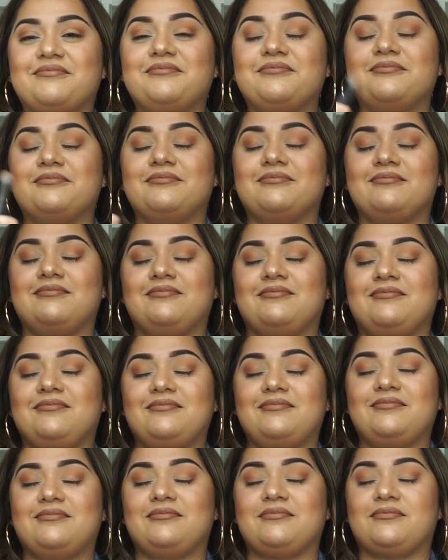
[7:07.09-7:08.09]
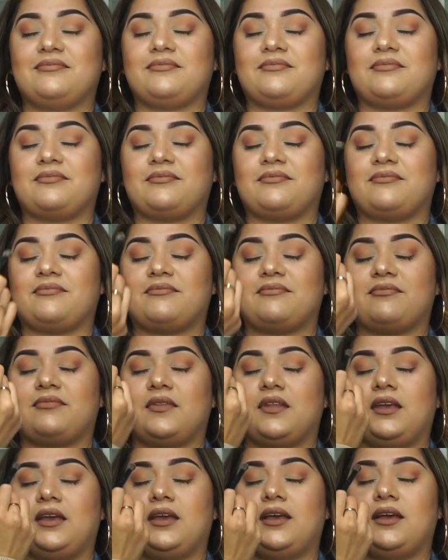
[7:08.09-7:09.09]
Mm-hmm. Um, tequila.
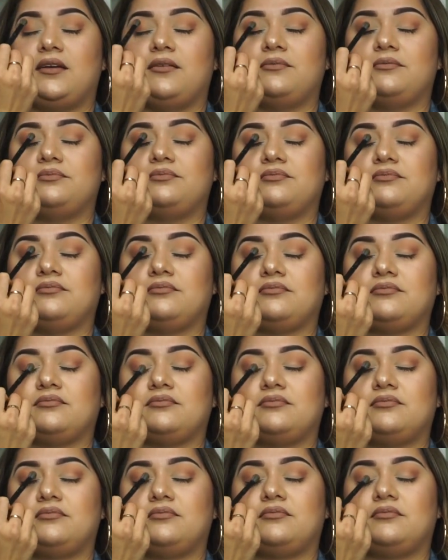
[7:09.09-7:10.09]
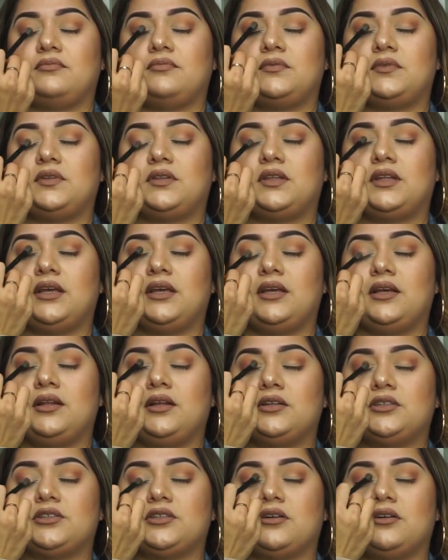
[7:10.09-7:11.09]
Okay.
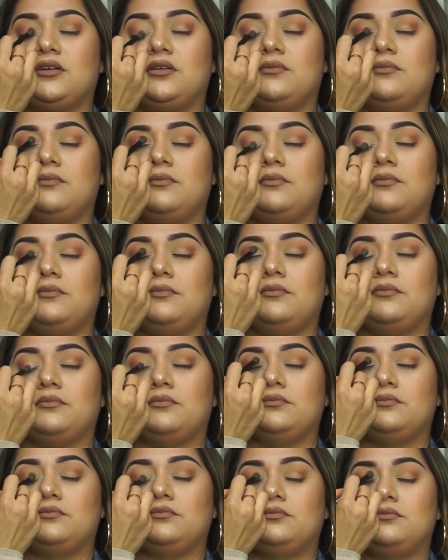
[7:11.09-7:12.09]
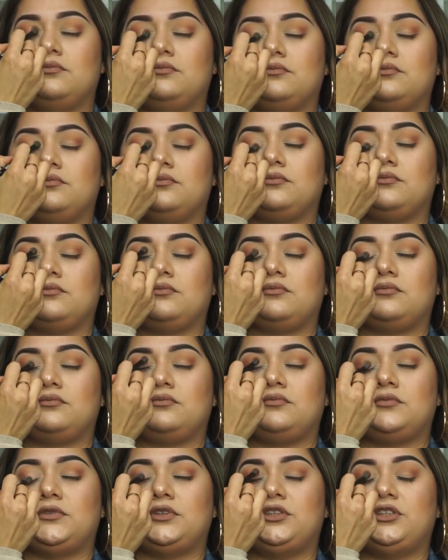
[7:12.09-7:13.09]
Tequila shot. You wanna take
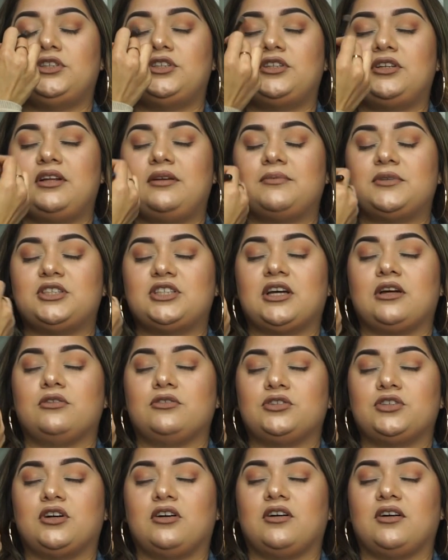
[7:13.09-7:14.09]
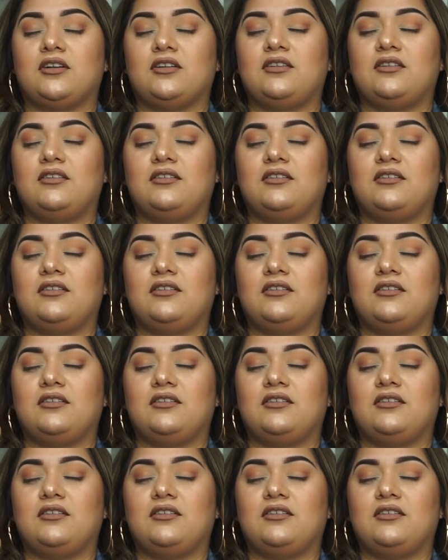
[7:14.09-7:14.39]
one? You should name a shadow shot.